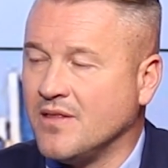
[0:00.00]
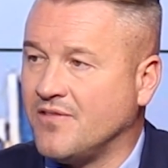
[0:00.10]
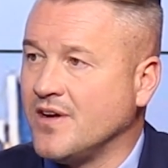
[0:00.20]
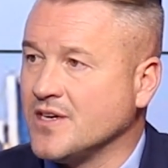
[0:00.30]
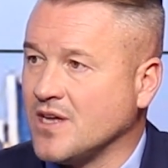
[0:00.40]
The
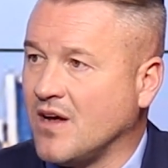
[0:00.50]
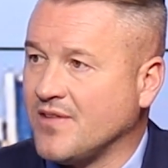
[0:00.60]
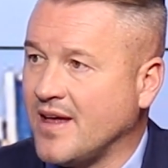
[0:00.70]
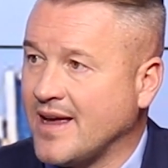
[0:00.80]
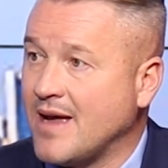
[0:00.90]
first
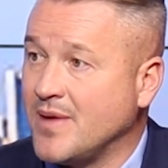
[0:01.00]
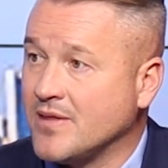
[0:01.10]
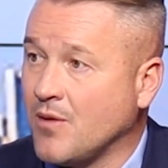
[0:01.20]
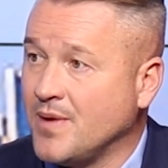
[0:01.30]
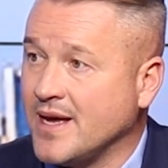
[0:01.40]
half of that game, they
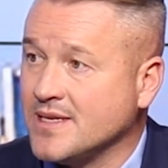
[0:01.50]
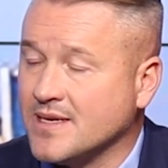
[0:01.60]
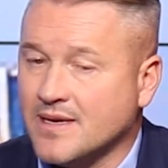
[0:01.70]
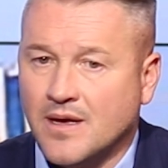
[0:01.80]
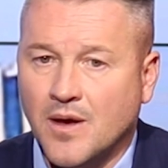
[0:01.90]

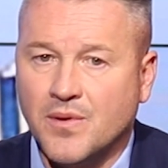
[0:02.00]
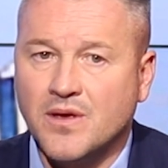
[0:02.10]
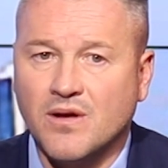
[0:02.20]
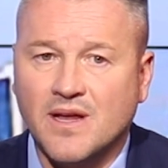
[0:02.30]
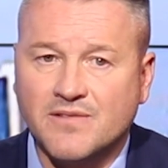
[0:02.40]
dominated it. But
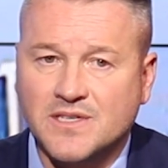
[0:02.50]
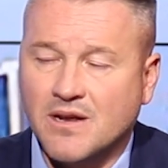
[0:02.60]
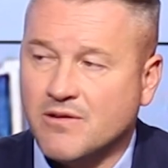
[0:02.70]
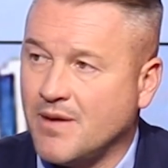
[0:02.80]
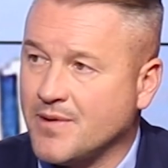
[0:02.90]
you've got to give
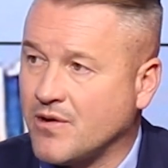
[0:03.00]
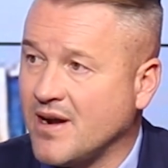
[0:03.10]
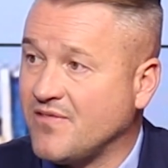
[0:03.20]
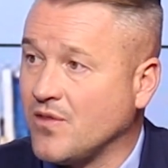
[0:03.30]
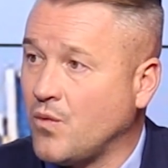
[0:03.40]
Saudi Arabia
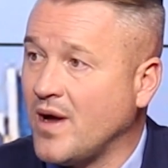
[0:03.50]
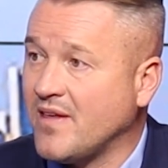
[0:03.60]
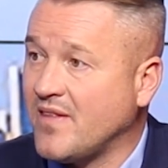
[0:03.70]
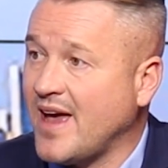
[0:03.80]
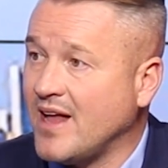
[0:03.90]
credit for the way
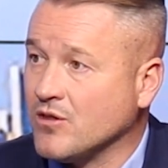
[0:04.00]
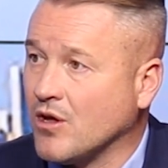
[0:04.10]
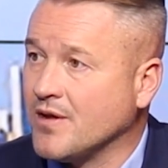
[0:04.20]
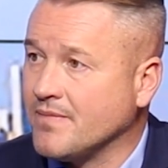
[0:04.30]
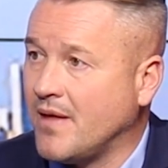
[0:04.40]
that they held
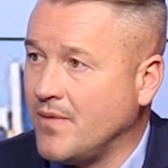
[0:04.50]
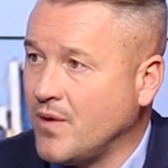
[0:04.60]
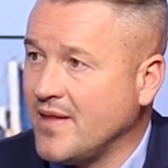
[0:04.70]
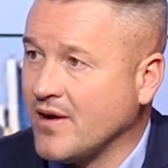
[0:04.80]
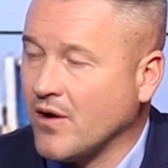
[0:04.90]
on and the
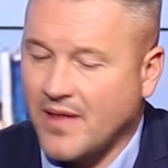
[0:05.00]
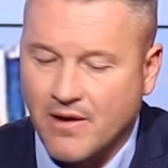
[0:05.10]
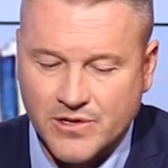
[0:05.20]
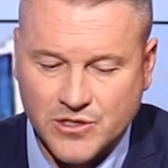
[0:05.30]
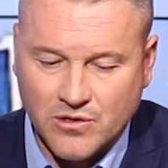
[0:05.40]
way they got
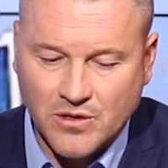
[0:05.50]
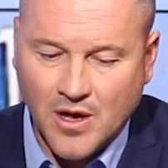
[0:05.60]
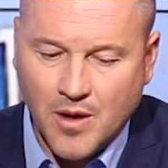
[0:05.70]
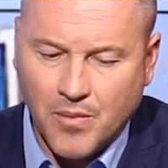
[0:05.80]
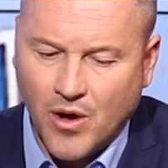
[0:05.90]
that result.
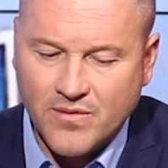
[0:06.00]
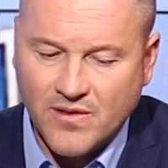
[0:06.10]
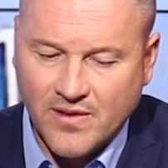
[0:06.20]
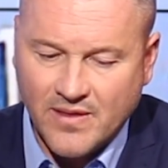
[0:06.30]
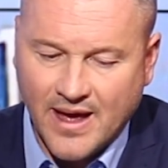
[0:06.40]
But
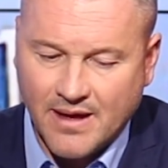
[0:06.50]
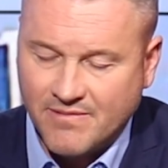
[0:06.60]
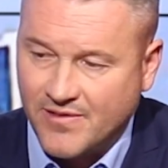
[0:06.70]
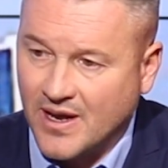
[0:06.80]
other than that, for